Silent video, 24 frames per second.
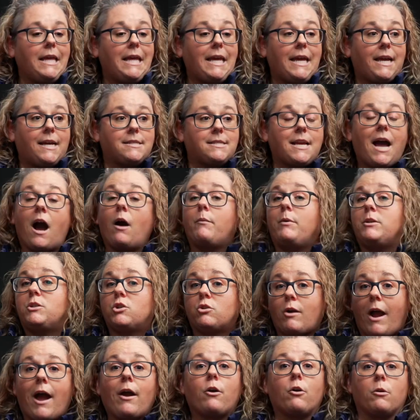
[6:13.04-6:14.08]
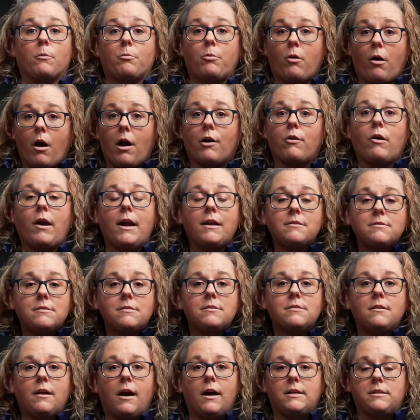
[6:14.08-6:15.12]
It's how we track her
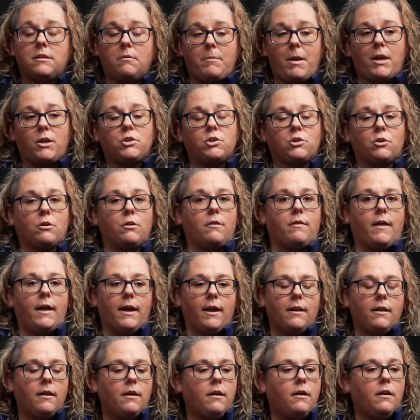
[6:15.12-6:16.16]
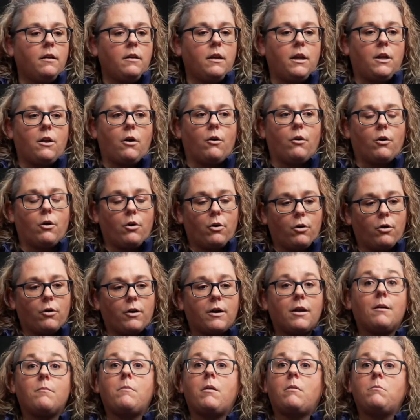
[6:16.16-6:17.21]
progress uh, to make sure that you know her
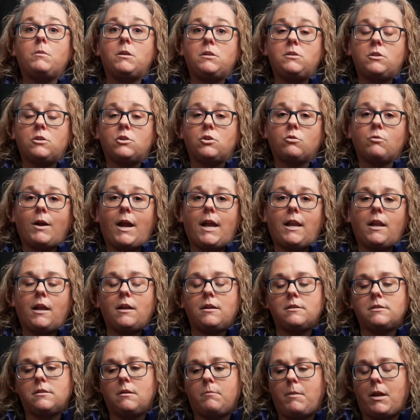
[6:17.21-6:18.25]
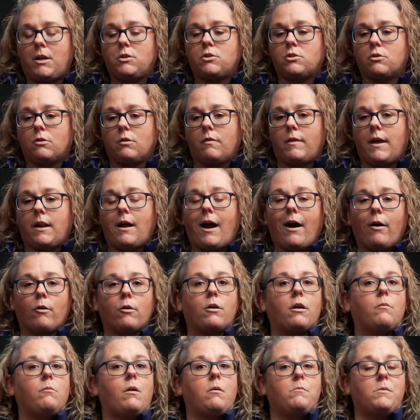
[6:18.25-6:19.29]
commitment to training, to make sure that our
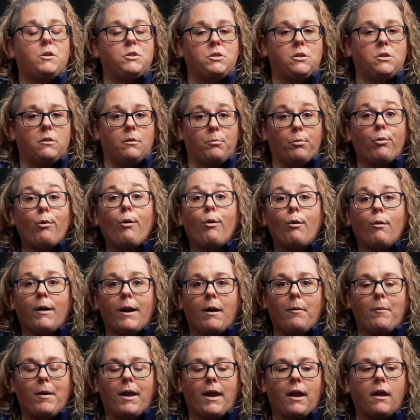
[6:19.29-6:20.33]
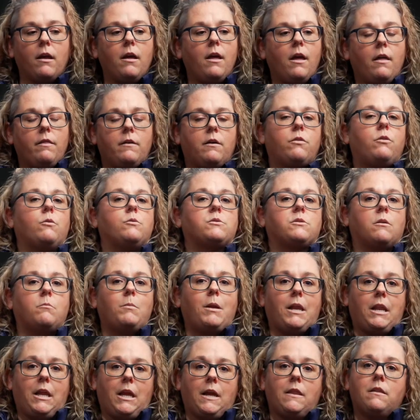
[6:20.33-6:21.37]
commitment to the programming, that those are
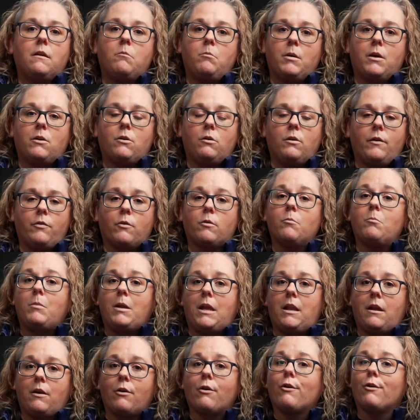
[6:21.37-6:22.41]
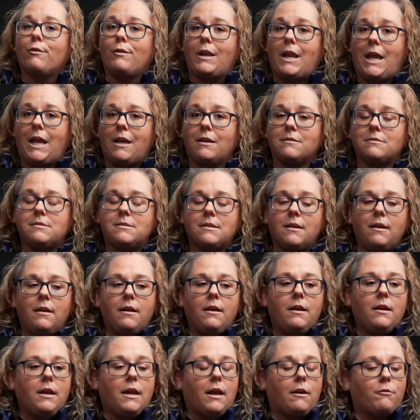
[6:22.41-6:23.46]
meeting in the middle and they're meeting her needs.
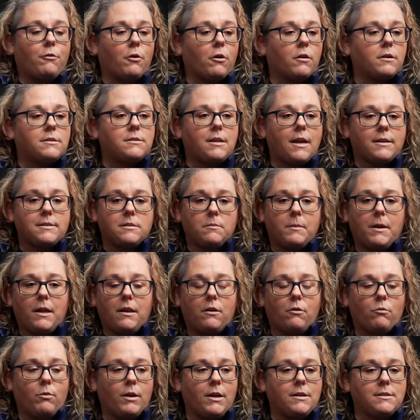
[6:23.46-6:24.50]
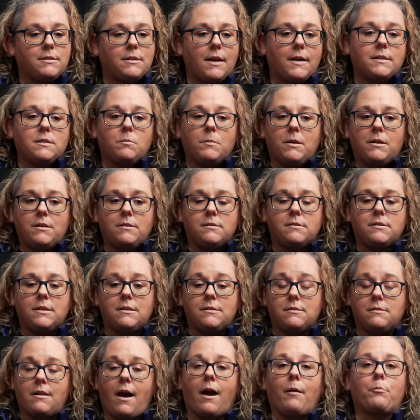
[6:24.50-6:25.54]
If her assessment and reassessment is
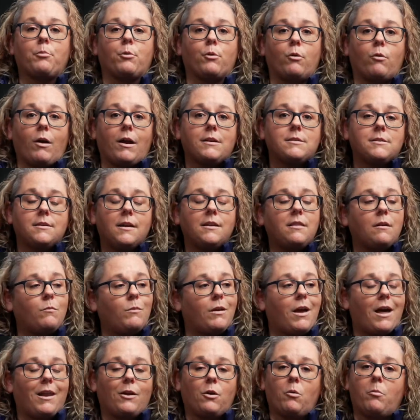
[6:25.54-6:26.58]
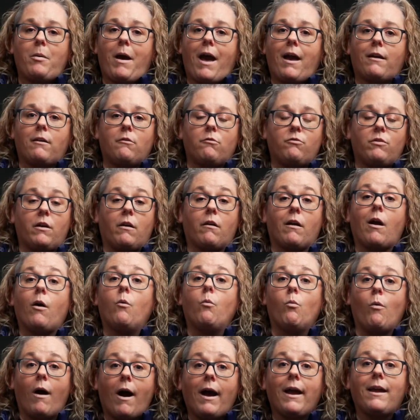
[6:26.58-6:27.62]
is not progressing, then we got to go back and figure out
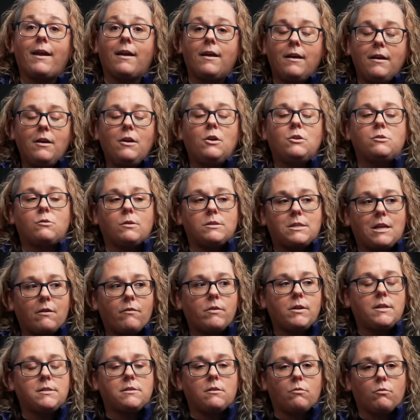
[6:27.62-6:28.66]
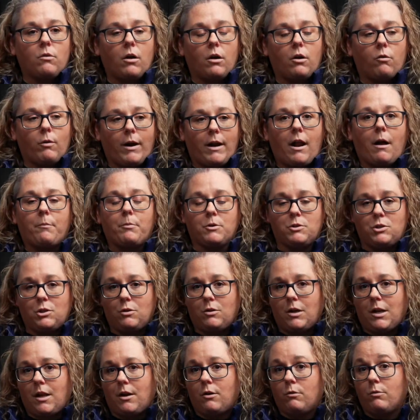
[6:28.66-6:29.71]
why. So it's given us a, a great
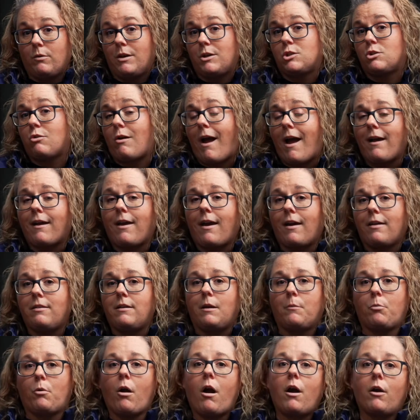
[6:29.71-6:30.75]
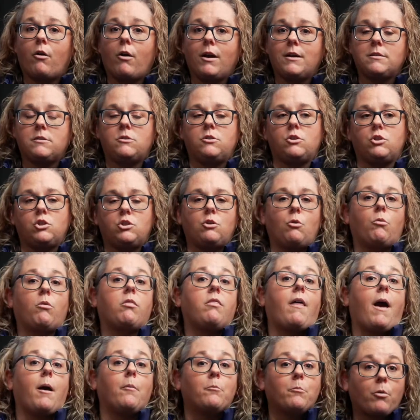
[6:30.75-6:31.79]
opportunity to really track athlete progress, to show
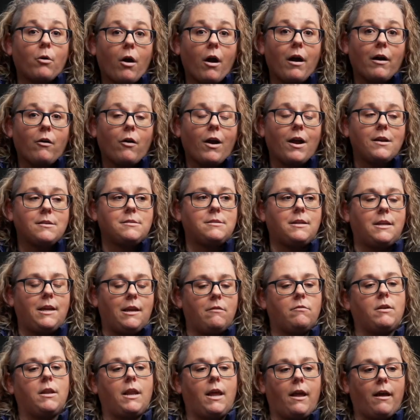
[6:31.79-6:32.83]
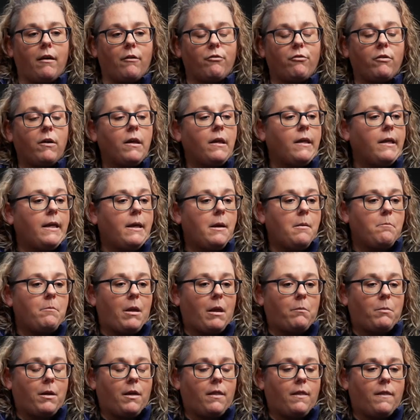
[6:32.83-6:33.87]
them progress, even if
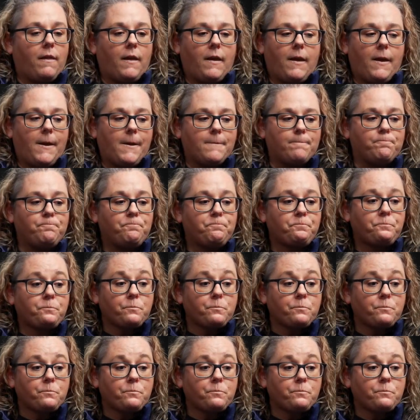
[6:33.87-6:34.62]
maybe the